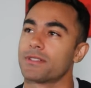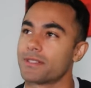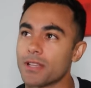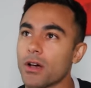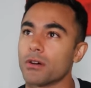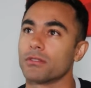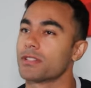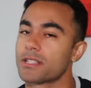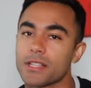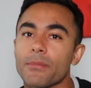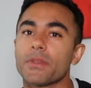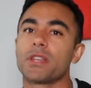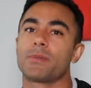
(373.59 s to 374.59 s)
So just
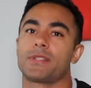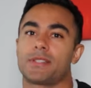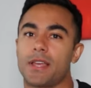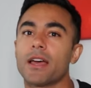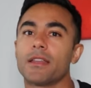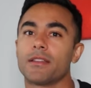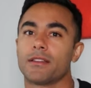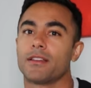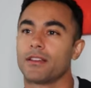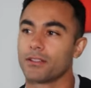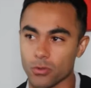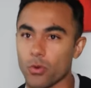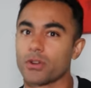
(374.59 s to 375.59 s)
something to be said
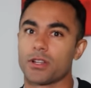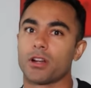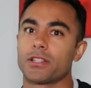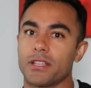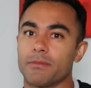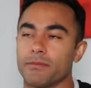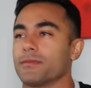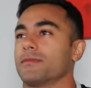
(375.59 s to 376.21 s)
towards our team.